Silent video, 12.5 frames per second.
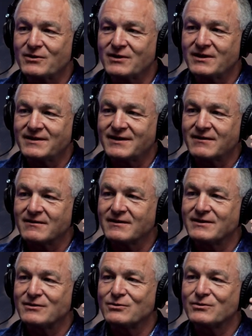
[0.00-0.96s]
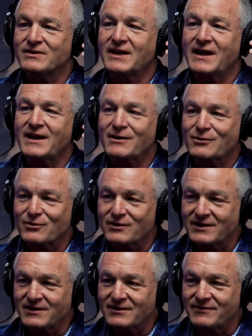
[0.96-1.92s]
an entirely new
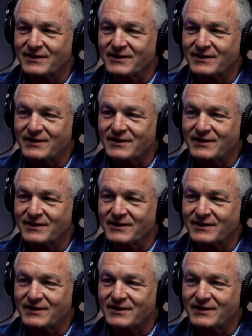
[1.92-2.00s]
category of